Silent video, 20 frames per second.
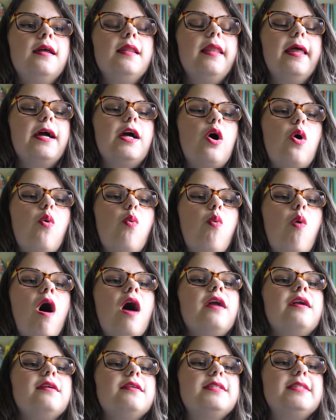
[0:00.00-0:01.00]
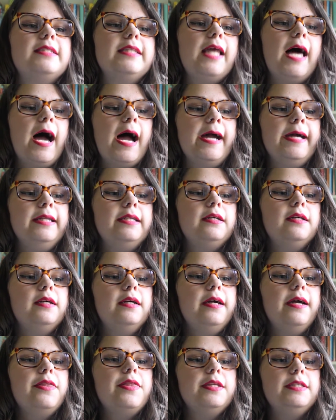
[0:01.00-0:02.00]
like a water slide
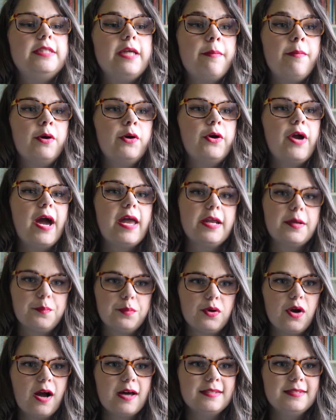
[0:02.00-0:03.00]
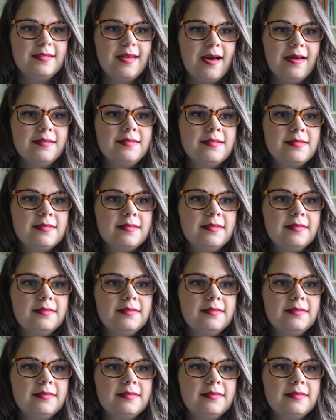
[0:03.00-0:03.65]
in the democratic process.